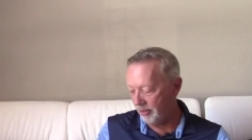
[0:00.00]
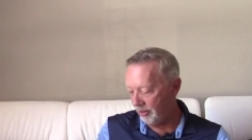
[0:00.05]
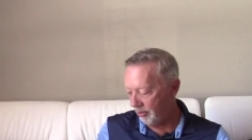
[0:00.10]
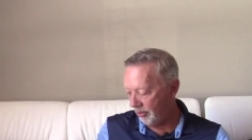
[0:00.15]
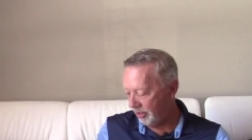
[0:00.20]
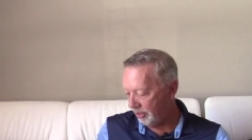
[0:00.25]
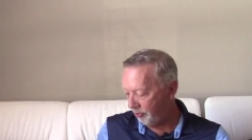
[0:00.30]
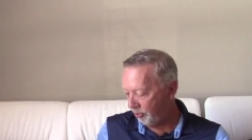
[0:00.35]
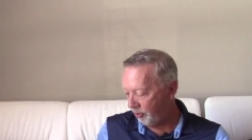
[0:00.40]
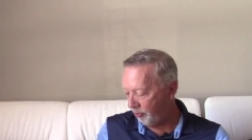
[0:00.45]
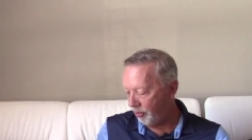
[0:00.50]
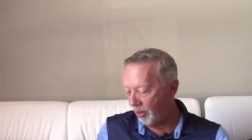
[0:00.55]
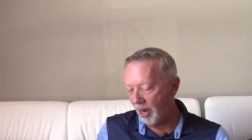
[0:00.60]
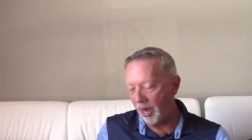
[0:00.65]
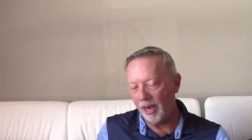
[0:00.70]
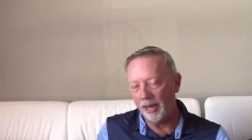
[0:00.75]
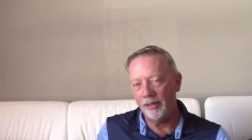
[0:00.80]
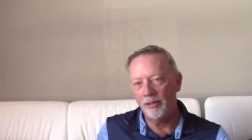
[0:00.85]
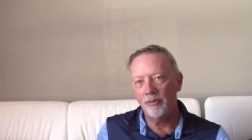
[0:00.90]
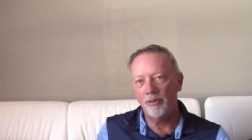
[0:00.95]
So this
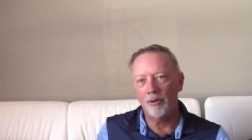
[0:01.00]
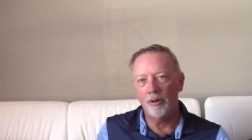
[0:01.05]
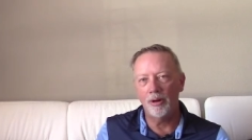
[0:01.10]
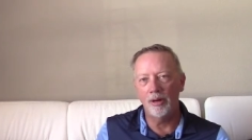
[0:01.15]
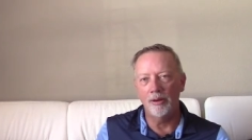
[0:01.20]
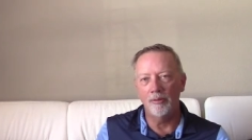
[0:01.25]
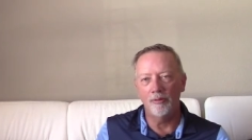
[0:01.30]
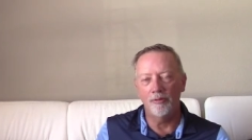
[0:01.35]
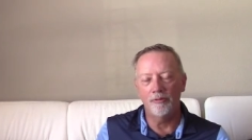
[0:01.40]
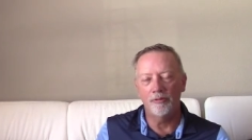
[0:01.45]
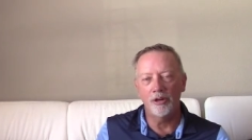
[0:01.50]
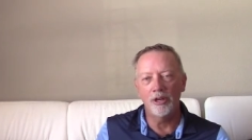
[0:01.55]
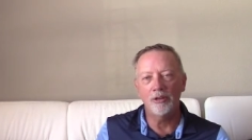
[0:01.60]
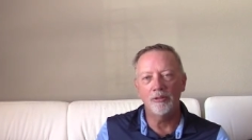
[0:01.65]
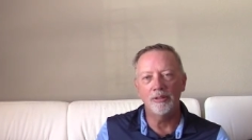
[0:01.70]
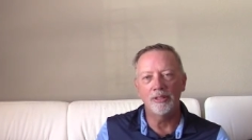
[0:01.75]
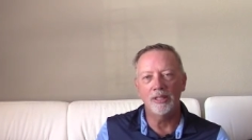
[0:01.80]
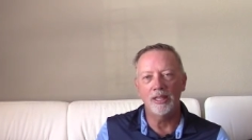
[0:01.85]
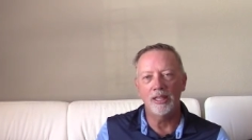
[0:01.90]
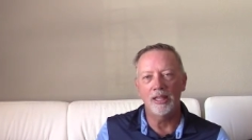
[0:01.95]
proprietary
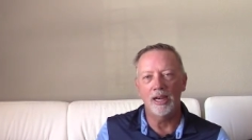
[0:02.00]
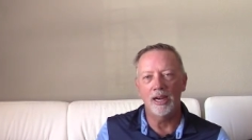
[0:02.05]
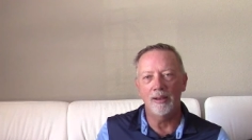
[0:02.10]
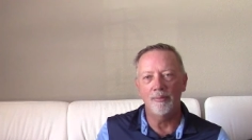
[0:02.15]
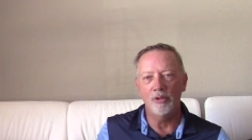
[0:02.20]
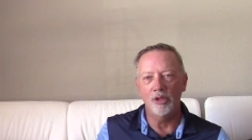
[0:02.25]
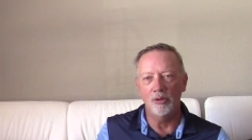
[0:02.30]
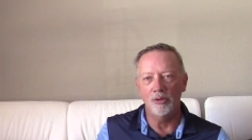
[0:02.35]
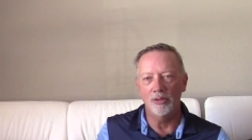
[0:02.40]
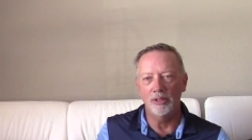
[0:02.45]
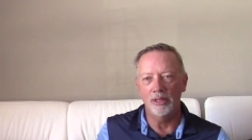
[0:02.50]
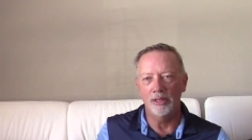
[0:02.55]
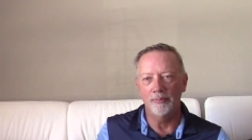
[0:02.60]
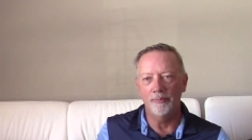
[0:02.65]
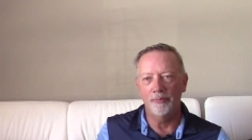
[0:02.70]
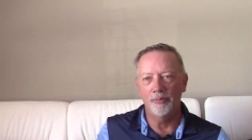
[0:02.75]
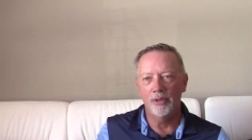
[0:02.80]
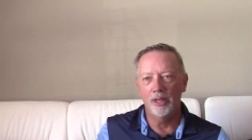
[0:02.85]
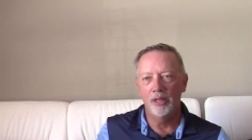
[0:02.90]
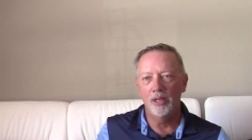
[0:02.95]
frequency that I'm
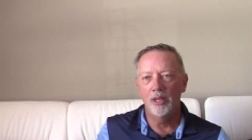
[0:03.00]
using